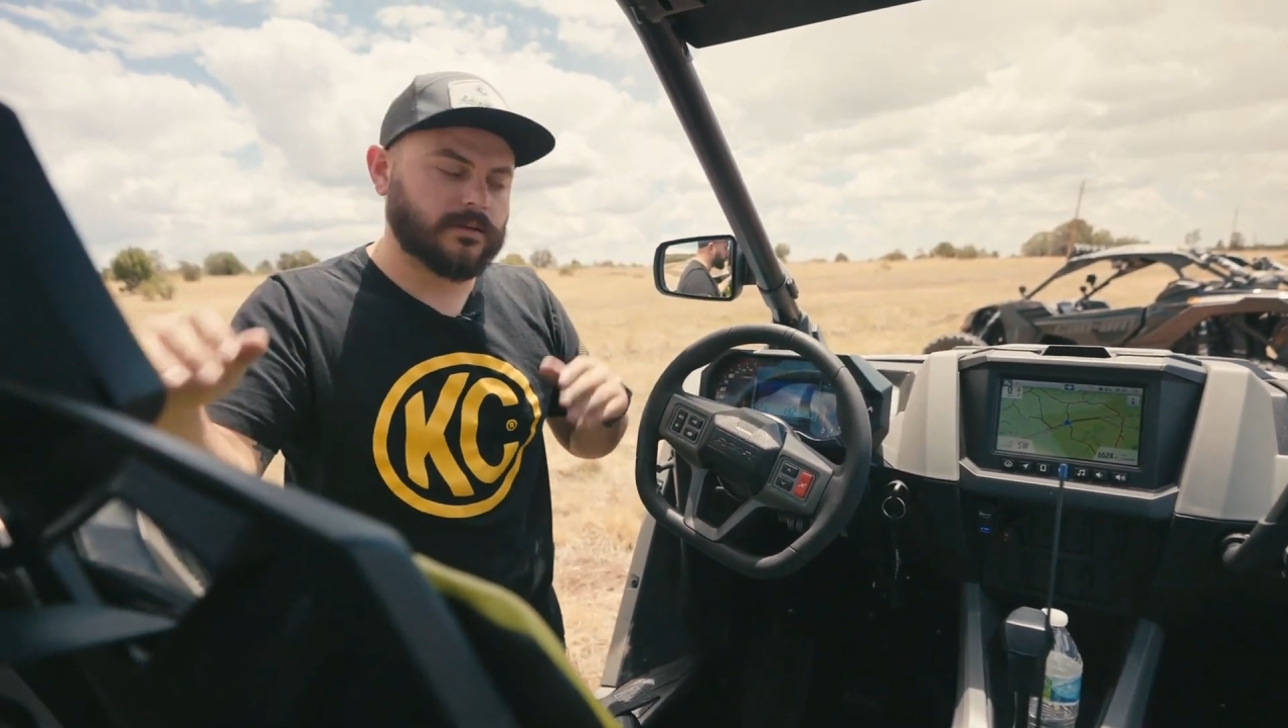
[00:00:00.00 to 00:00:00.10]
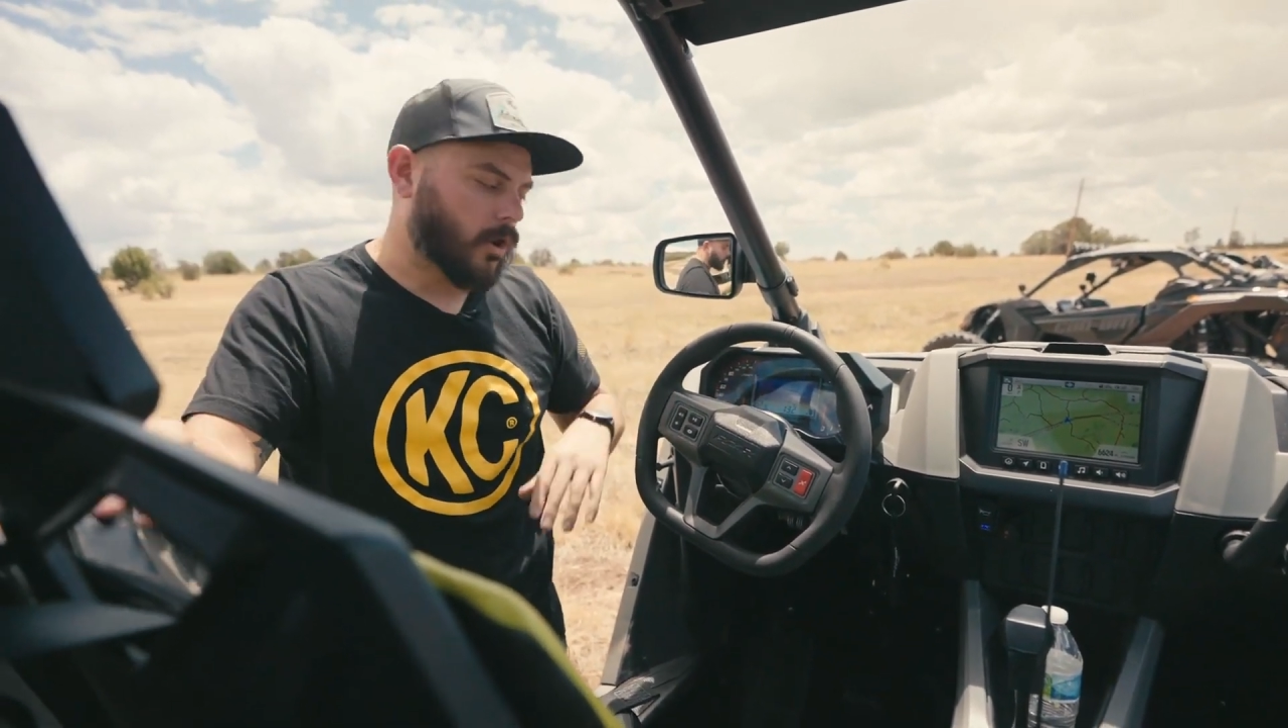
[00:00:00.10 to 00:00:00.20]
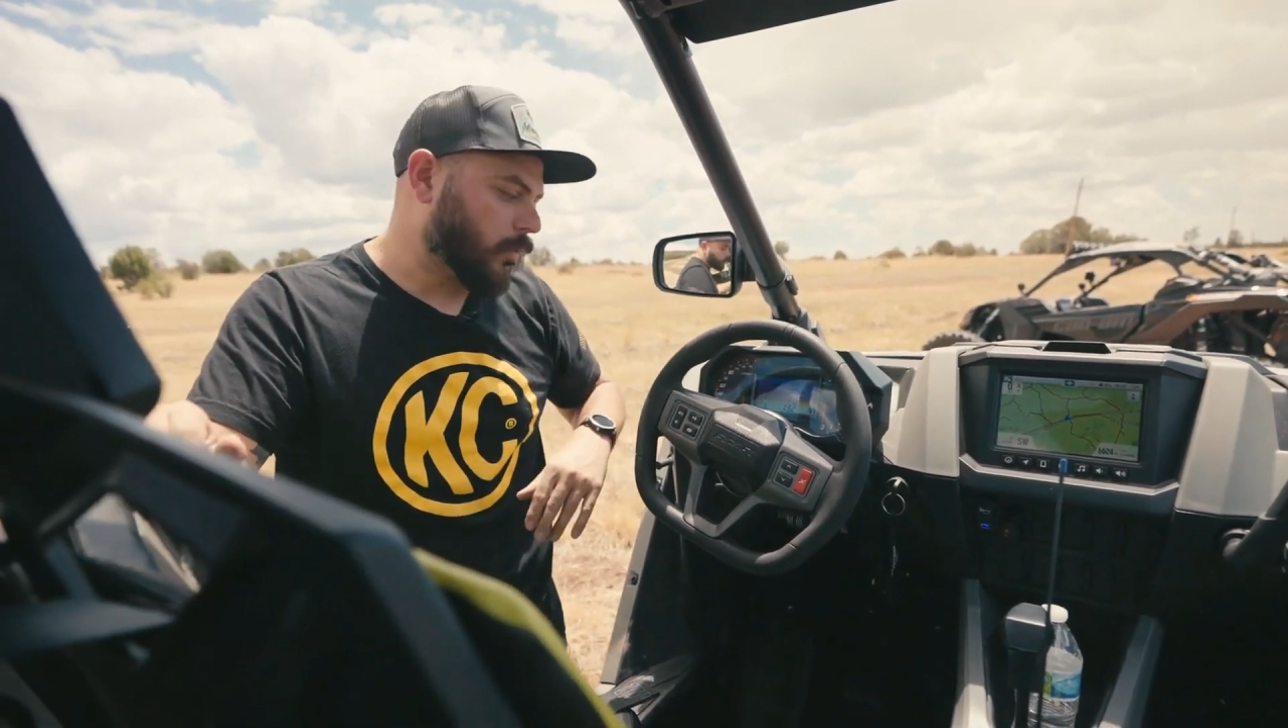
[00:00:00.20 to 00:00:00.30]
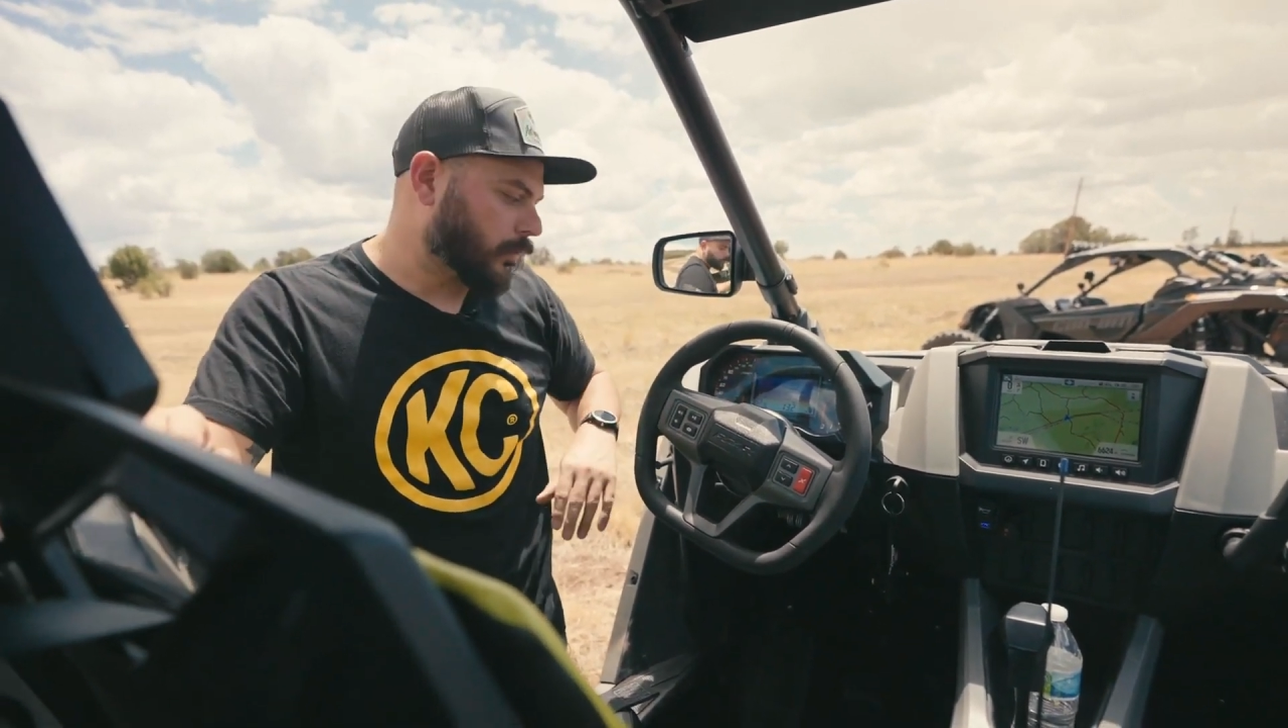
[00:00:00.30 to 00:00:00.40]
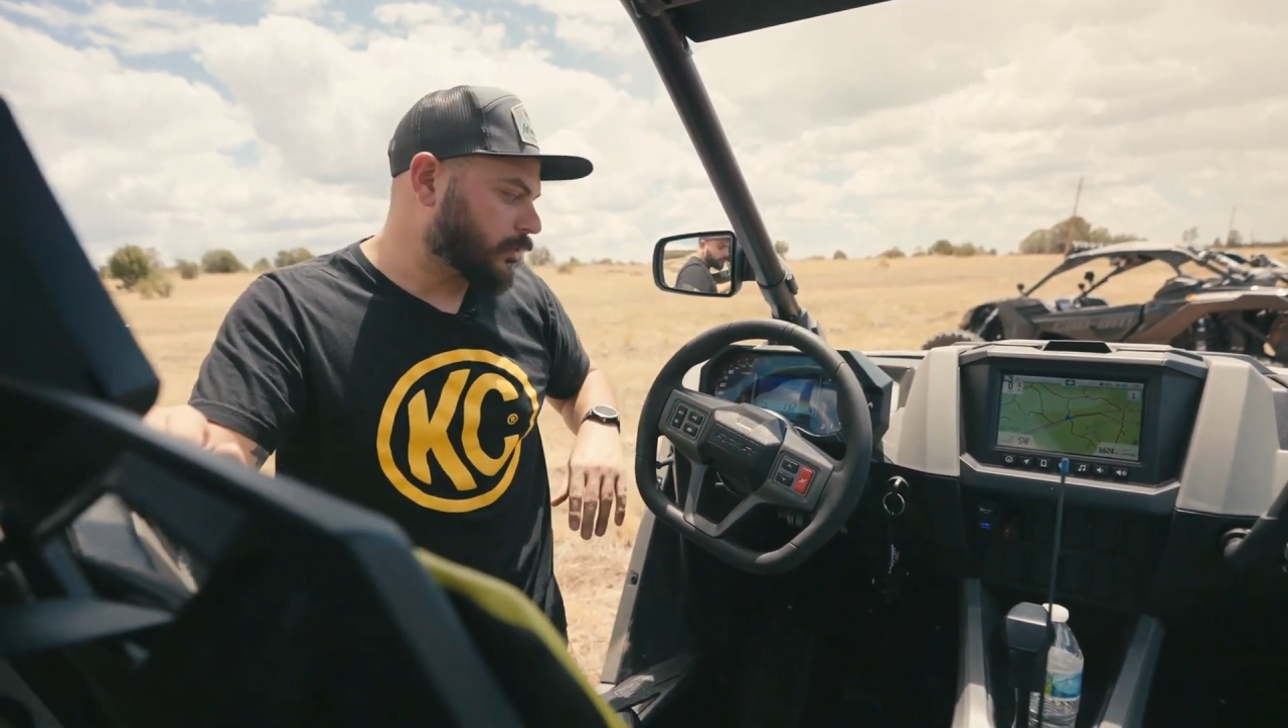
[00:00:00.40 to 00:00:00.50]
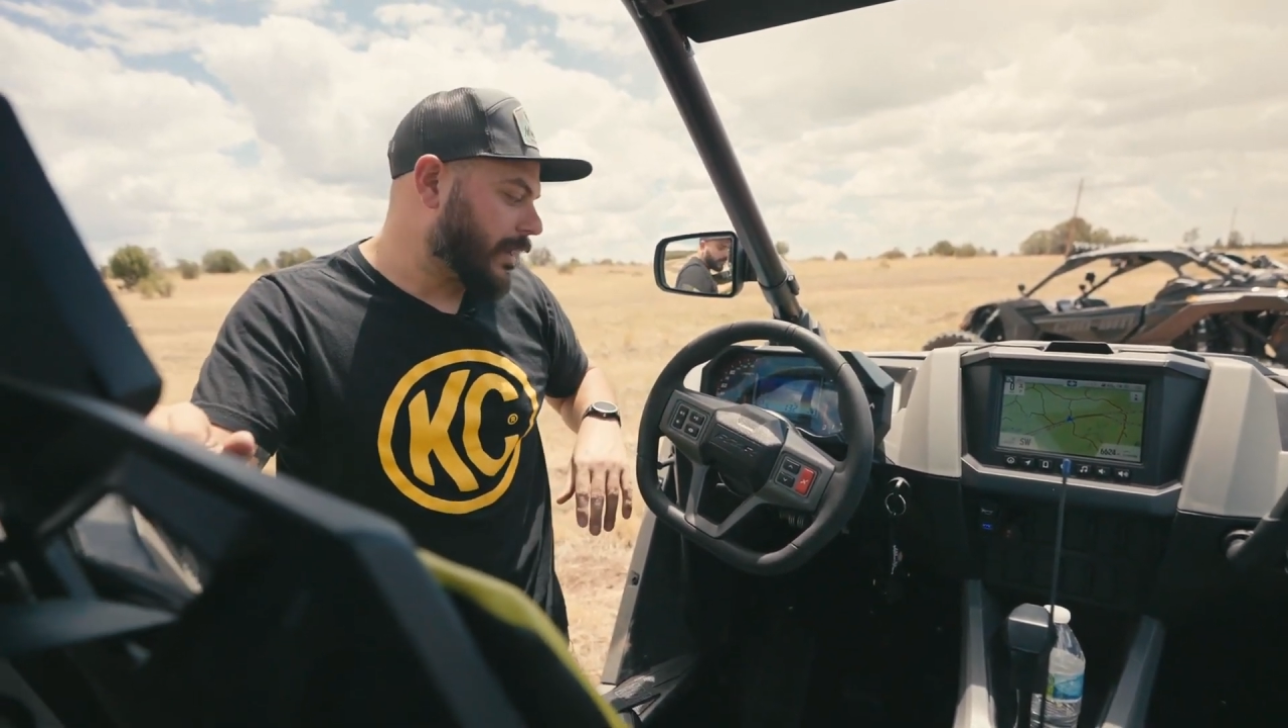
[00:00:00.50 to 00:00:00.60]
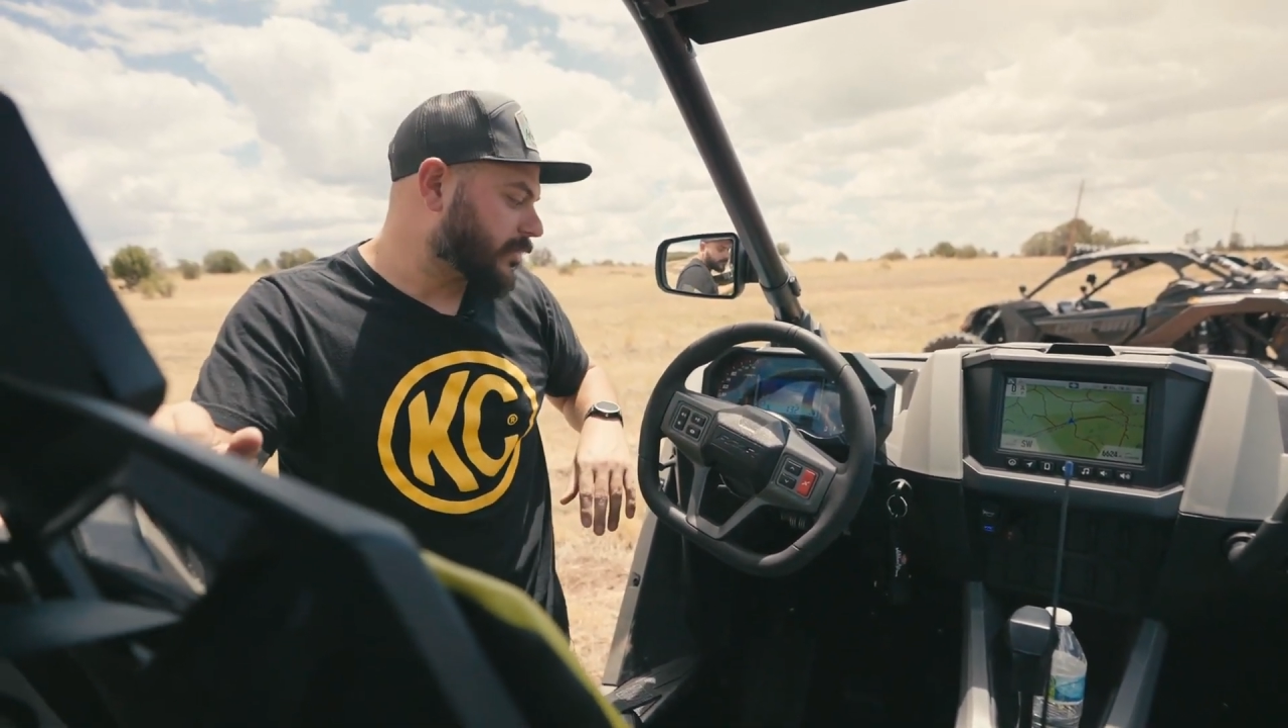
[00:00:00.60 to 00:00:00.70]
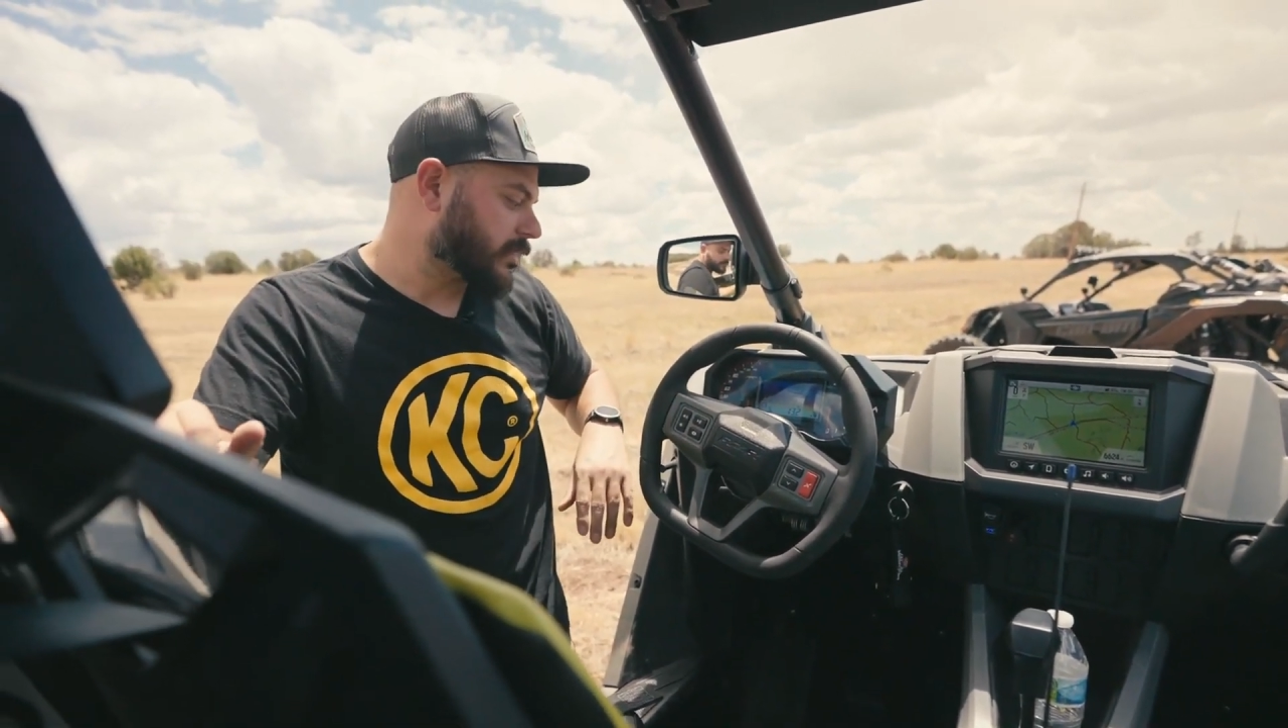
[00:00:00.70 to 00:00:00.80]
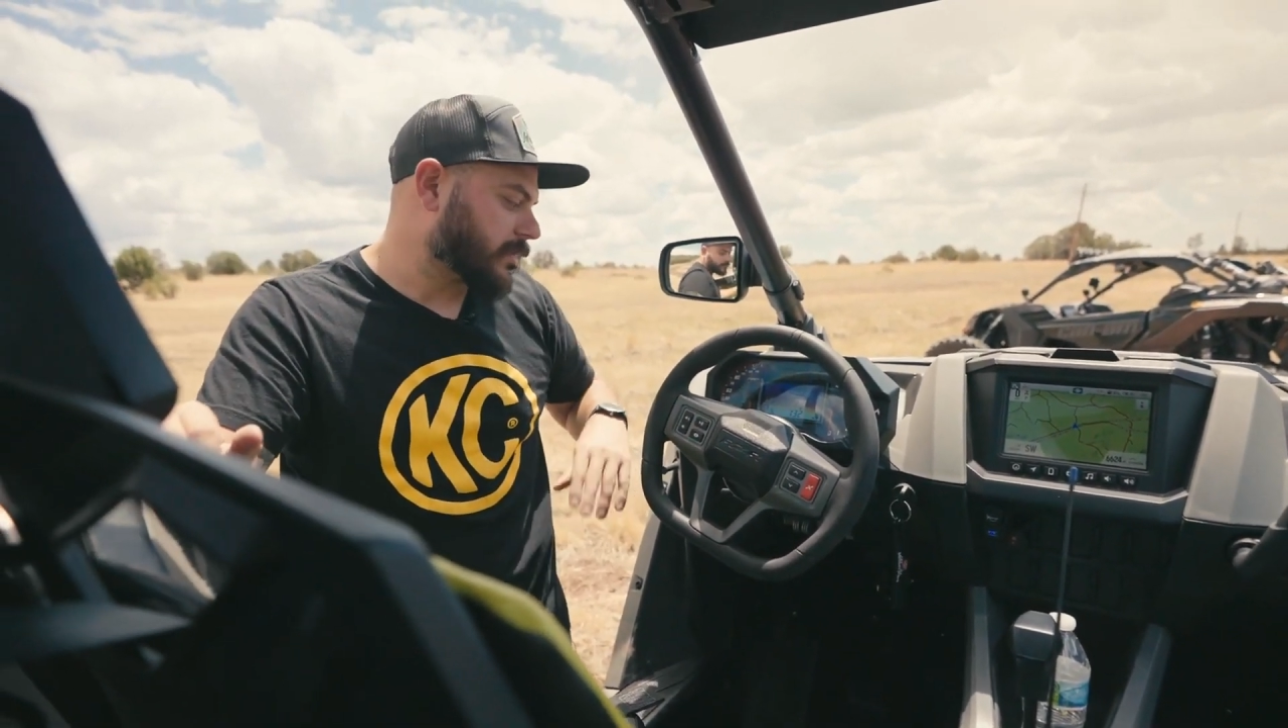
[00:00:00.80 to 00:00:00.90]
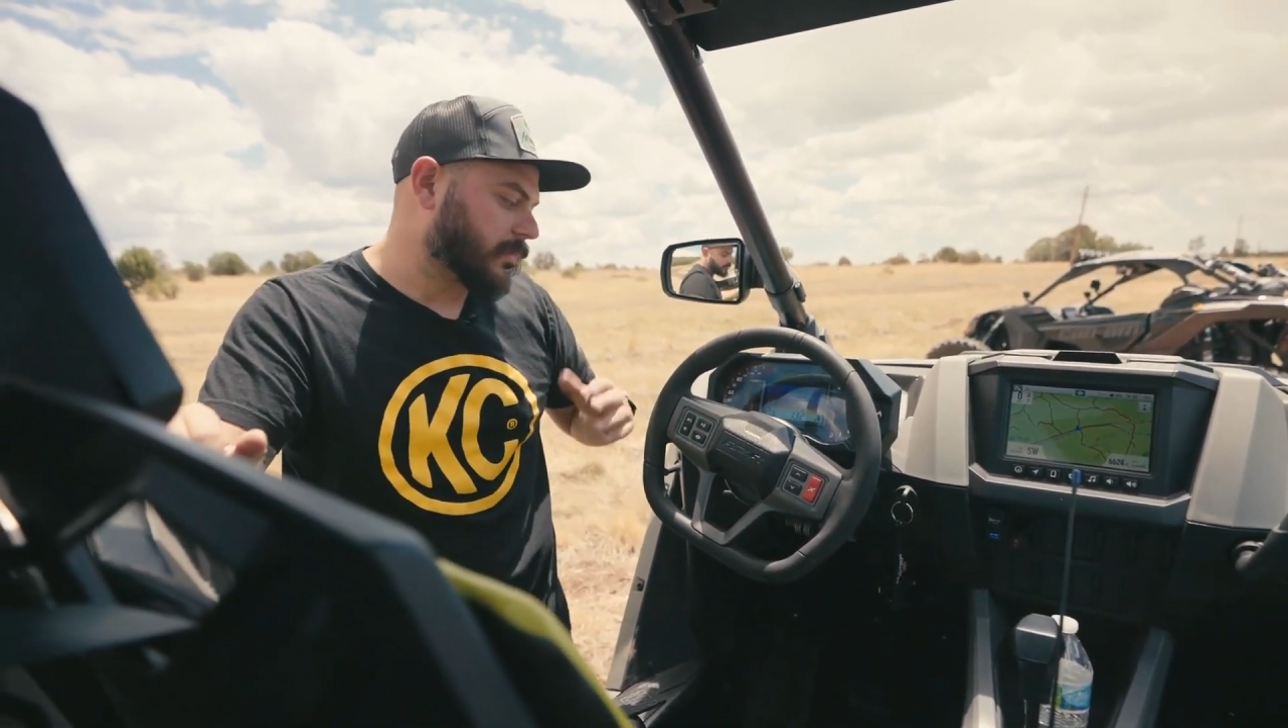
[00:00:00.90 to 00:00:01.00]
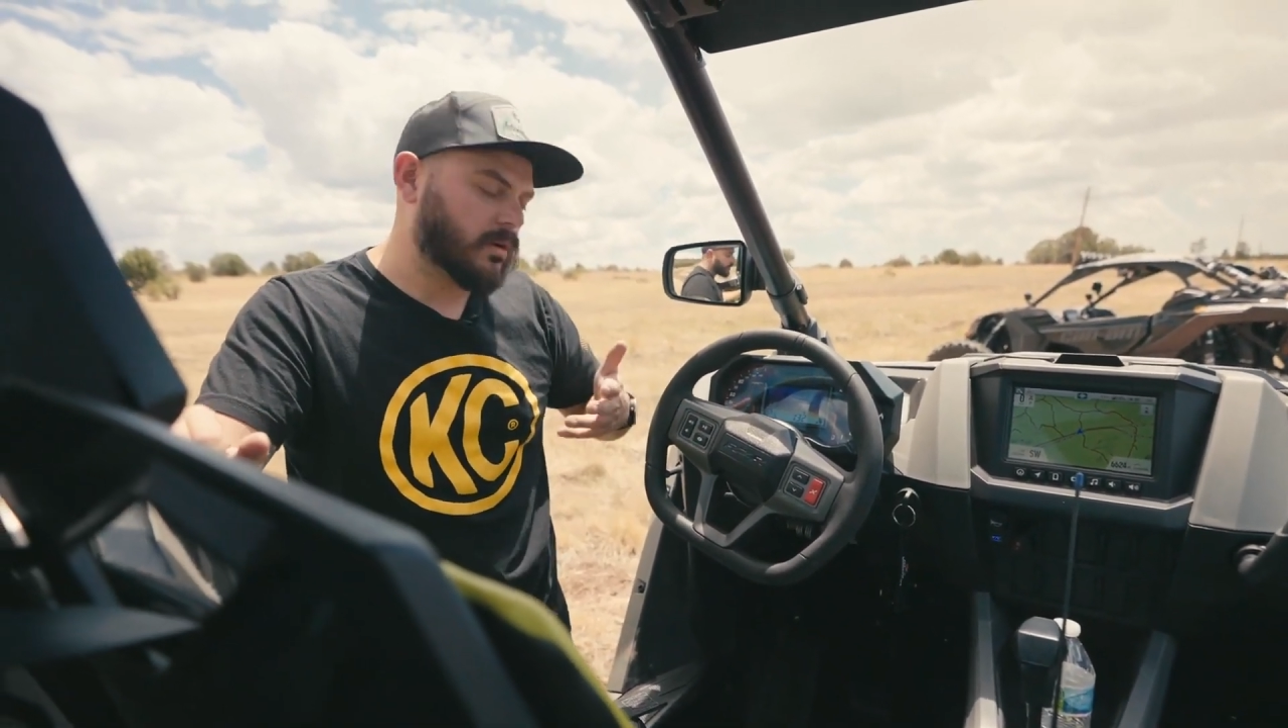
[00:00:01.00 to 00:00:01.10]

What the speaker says: all-wheel drive system,